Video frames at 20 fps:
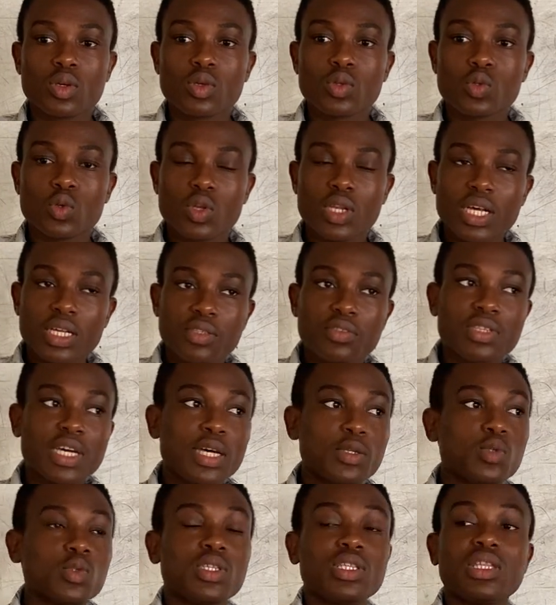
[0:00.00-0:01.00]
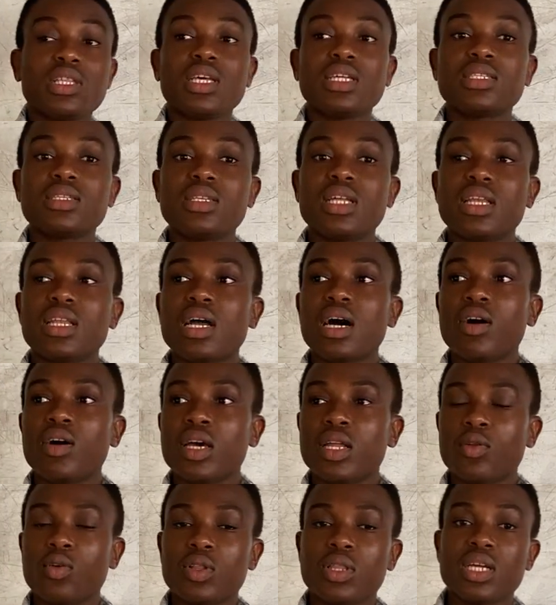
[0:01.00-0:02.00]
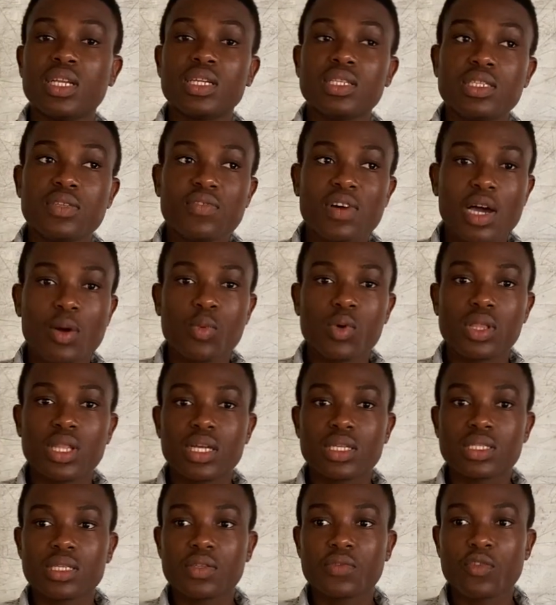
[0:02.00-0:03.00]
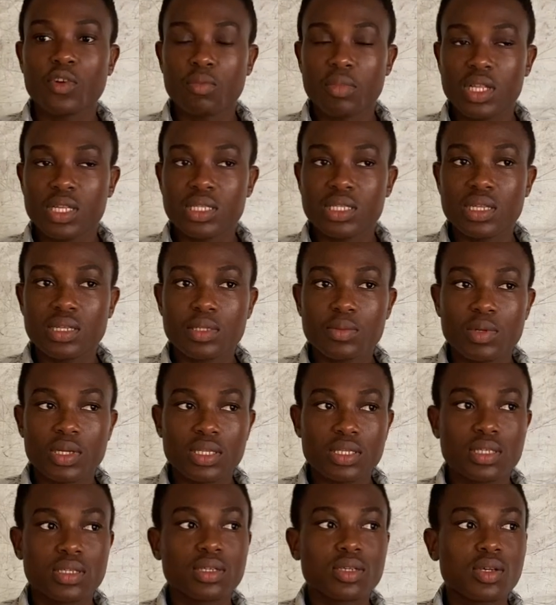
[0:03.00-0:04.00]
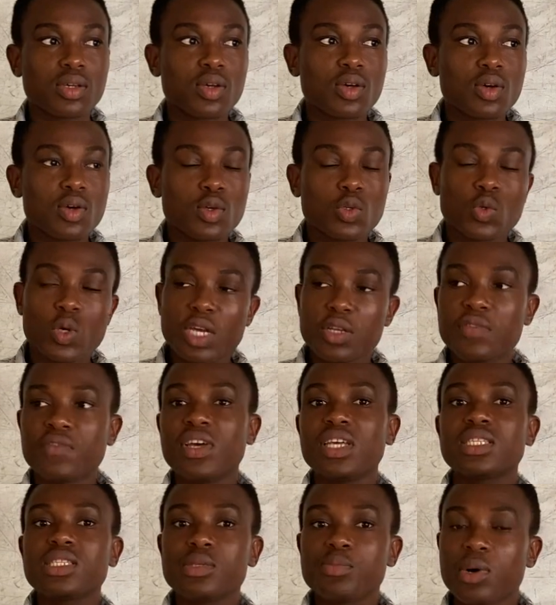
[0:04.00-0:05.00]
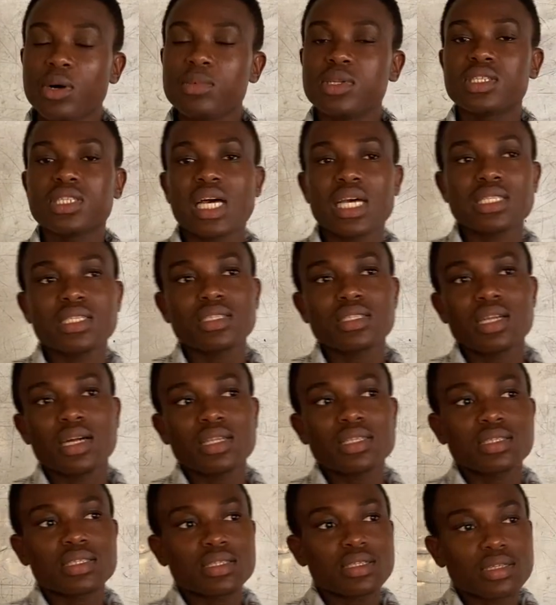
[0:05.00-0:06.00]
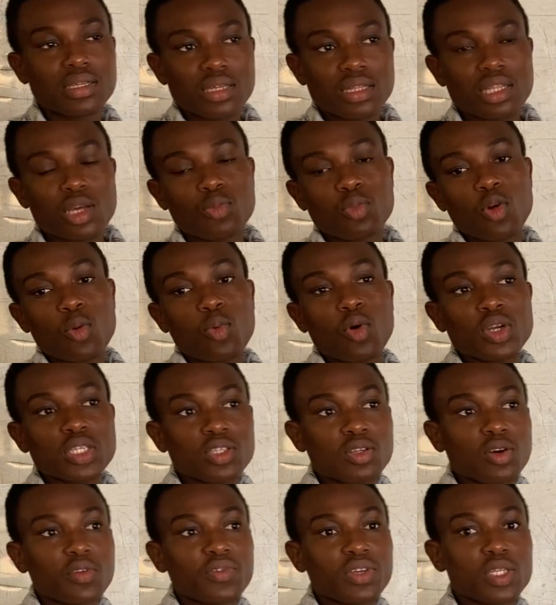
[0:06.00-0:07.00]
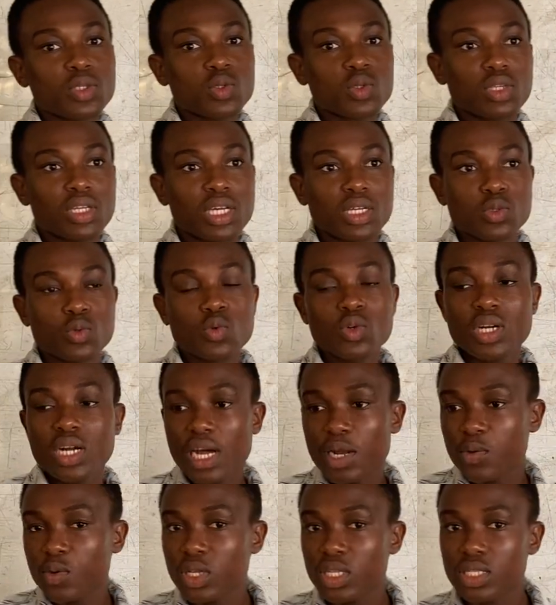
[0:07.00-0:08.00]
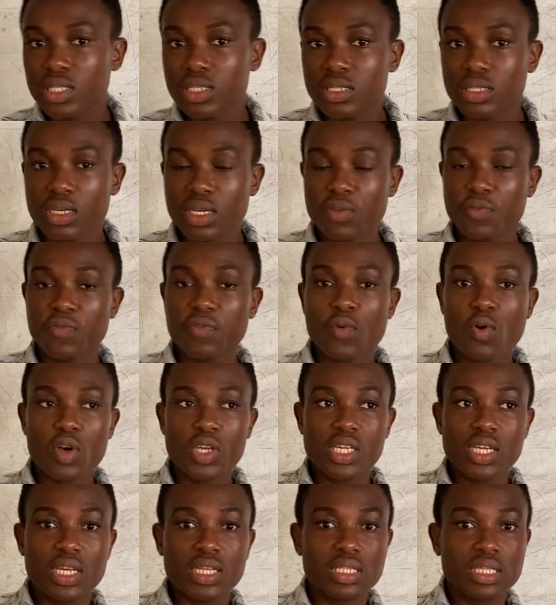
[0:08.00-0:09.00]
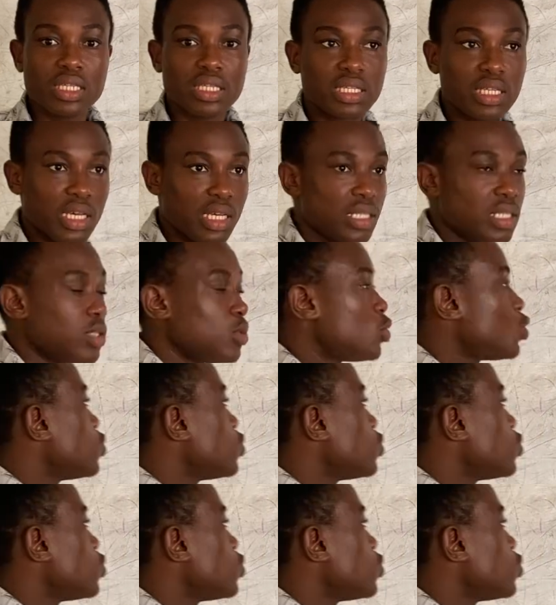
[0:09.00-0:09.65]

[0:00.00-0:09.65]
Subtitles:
So let's try to state the null and alternative hypothesis from this statement. So a university publicizes that the proportion of its students who graduate in 4 years is 82.